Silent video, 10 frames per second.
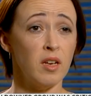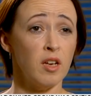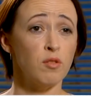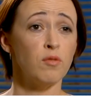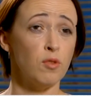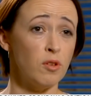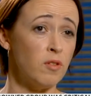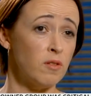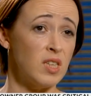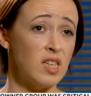
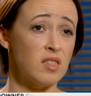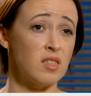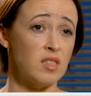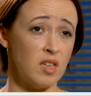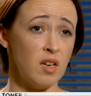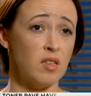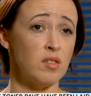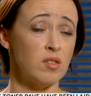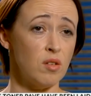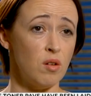145,000
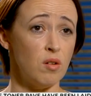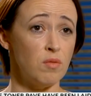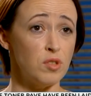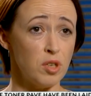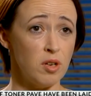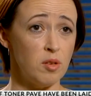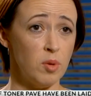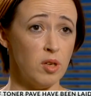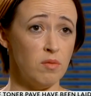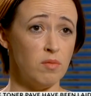tonnes of toner
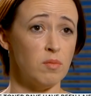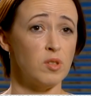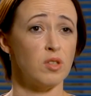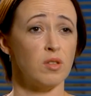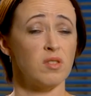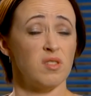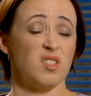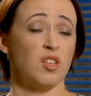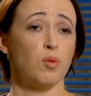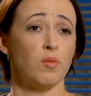pave, so this is
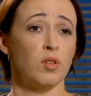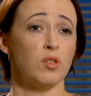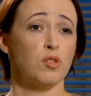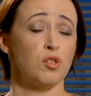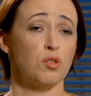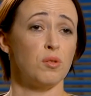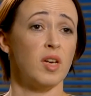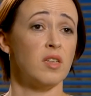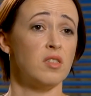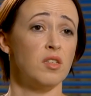the equivalent to
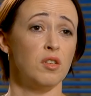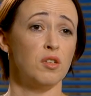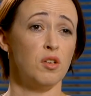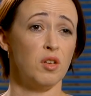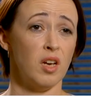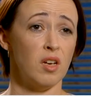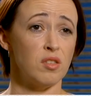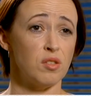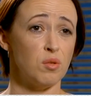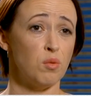a Sydney to
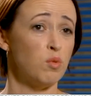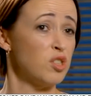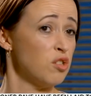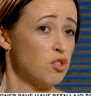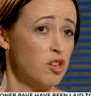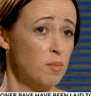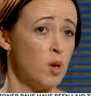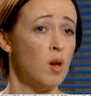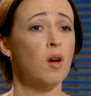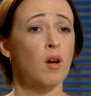Newcastle return trip,
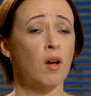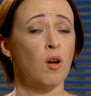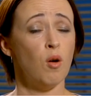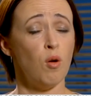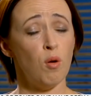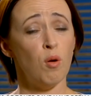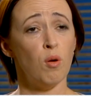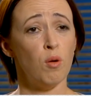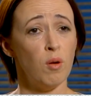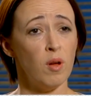
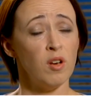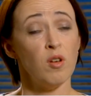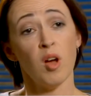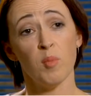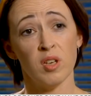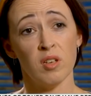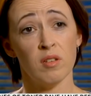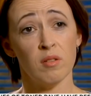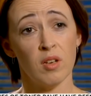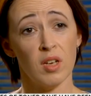or 9
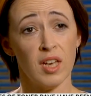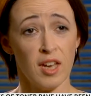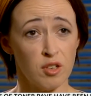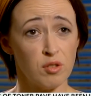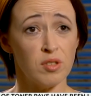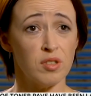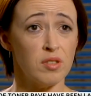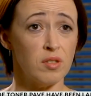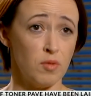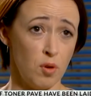million
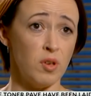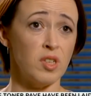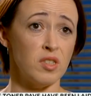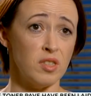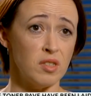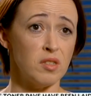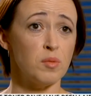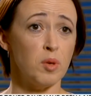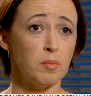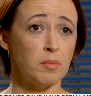cartridges have gone into this as well.